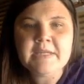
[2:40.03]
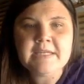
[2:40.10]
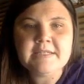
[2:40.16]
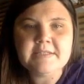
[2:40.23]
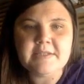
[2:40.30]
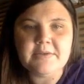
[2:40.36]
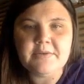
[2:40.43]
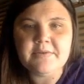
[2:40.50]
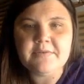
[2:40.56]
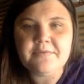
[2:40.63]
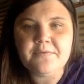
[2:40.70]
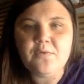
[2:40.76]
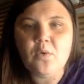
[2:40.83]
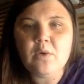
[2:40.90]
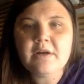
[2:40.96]
So
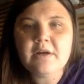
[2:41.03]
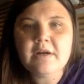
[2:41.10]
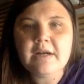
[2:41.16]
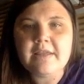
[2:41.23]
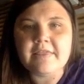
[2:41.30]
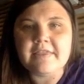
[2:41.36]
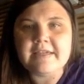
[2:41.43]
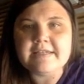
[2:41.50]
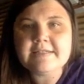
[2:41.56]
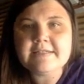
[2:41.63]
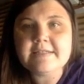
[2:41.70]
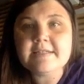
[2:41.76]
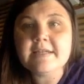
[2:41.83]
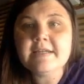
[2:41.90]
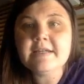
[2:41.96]
for
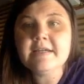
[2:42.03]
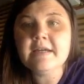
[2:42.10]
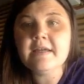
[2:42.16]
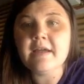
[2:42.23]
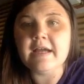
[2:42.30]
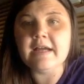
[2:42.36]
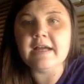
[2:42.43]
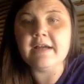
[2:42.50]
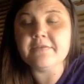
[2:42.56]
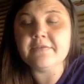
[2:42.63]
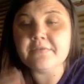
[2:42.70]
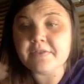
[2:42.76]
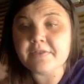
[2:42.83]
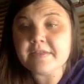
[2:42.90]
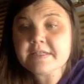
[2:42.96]
this
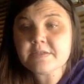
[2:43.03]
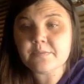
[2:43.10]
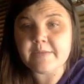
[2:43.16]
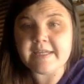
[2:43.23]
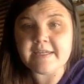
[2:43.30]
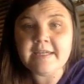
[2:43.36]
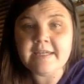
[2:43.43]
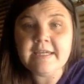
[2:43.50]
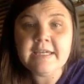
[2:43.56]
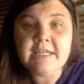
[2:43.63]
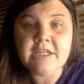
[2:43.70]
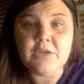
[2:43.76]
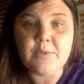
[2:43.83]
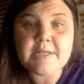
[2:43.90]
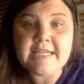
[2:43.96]
week,
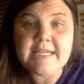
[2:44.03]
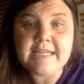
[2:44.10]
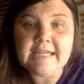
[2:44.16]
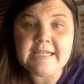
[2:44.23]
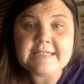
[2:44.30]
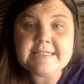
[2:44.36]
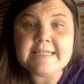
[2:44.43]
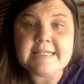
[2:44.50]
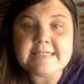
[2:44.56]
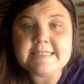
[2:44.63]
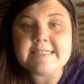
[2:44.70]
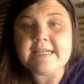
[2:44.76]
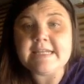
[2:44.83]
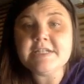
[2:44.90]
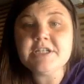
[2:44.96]
you are taking a
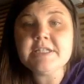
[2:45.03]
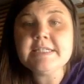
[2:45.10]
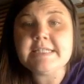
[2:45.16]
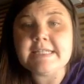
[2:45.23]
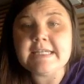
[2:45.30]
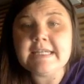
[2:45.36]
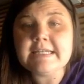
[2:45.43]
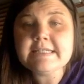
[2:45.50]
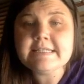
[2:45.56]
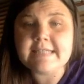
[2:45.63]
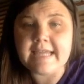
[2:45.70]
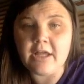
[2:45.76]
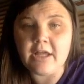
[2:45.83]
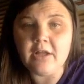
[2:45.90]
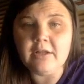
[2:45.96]
sensation-seeking
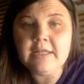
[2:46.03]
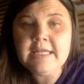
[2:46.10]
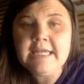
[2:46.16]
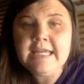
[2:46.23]
scale.